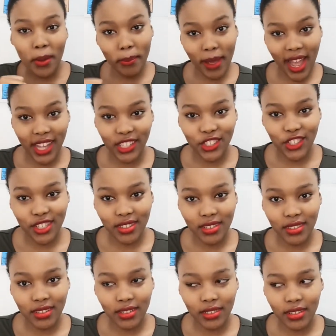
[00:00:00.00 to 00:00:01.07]
punch,
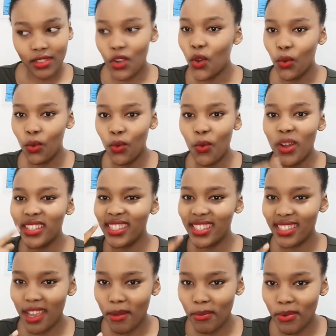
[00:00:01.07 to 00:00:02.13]
no, one
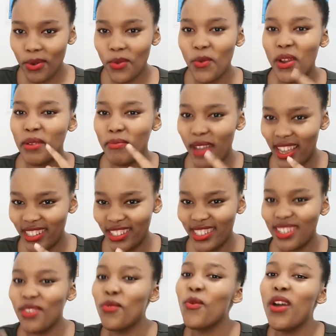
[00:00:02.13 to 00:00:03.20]
step, one
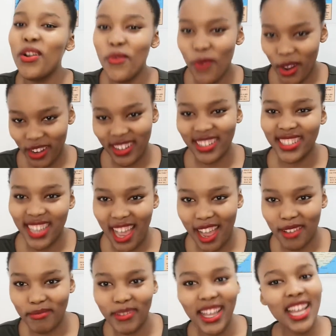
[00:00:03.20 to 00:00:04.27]
punch, one run at a
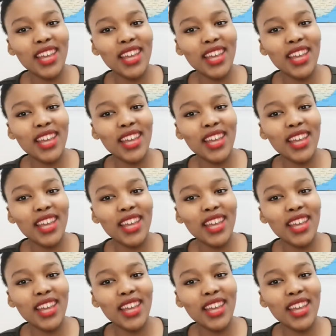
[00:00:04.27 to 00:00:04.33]
time.